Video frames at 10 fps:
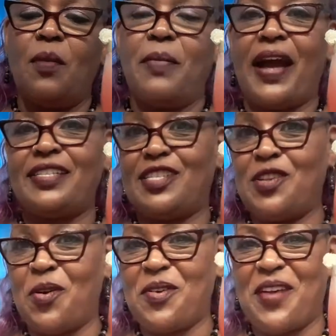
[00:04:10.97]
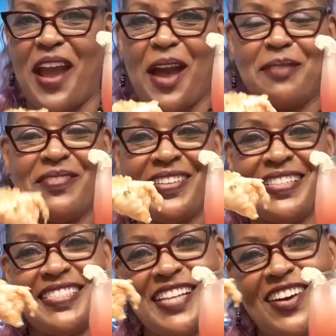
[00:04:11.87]
my snow crab.
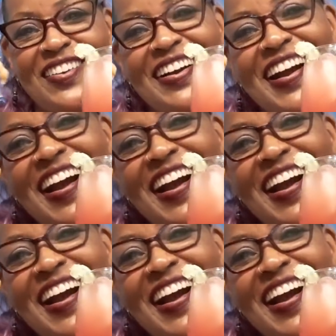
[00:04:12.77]
So